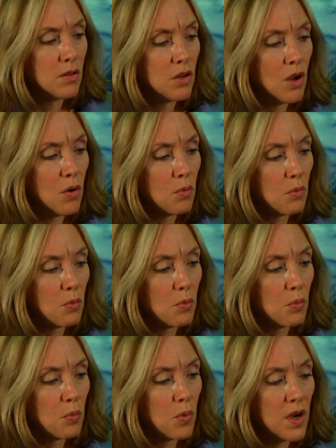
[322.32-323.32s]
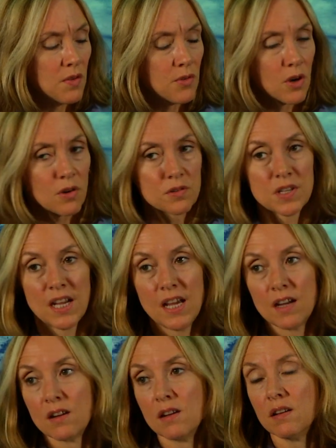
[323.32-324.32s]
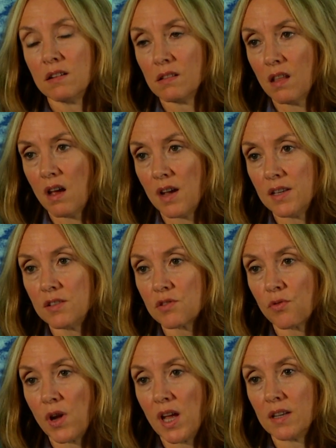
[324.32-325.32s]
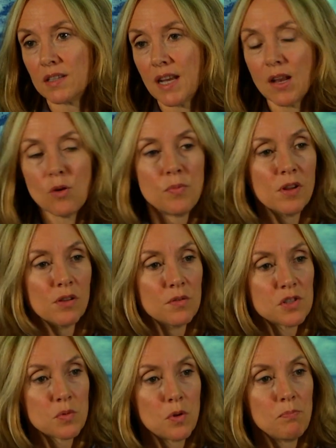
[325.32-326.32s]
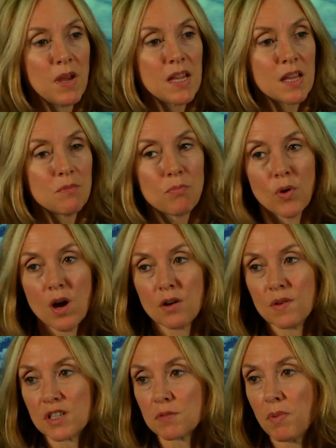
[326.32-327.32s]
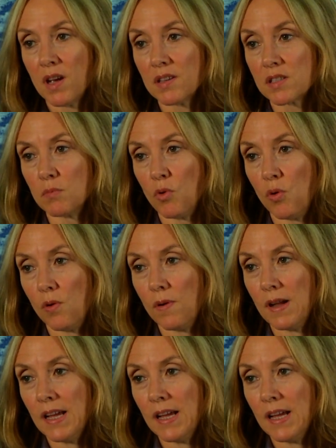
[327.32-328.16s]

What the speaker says: You know, one of our tag lines at Caterpillar is we're making progress possible.